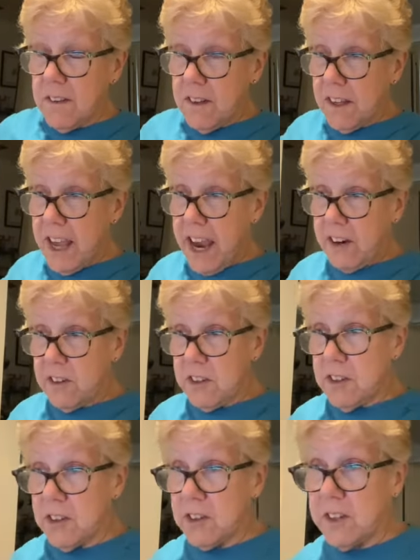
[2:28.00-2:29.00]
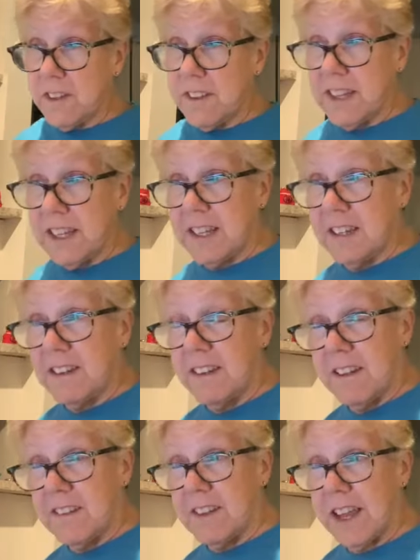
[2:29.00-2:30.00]
character is in,
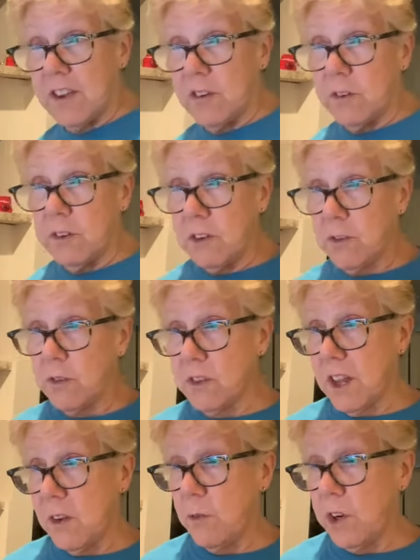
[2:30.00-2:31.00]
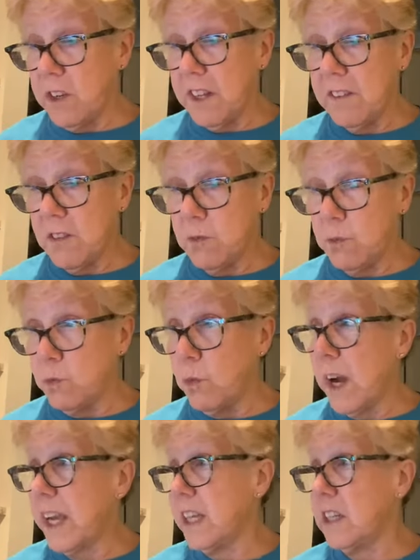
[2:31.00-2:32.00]
they wear these
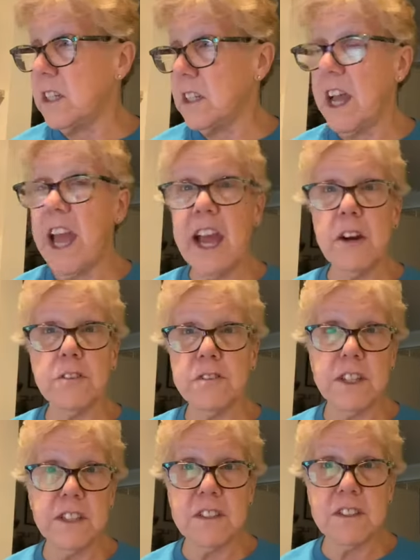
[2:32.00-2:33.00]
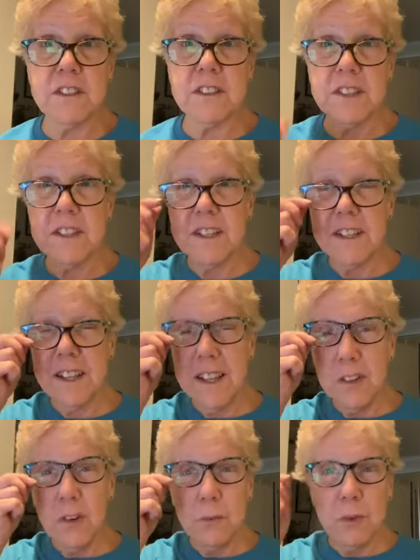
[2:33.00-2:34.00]
white outfits. It
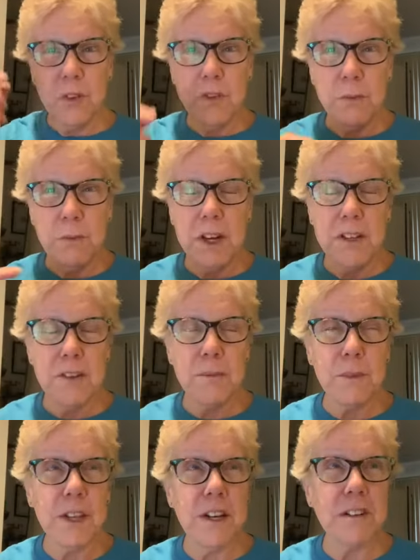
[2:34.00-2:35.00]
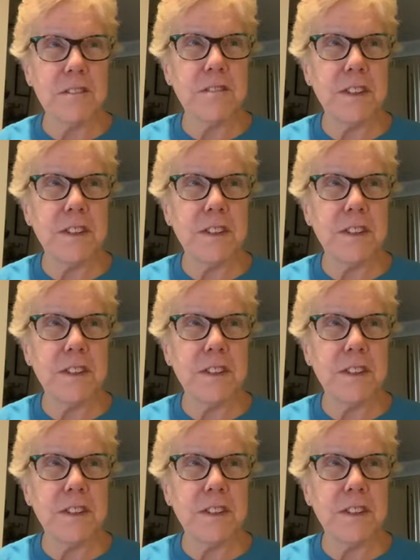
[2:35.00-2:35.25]
almost reminds me of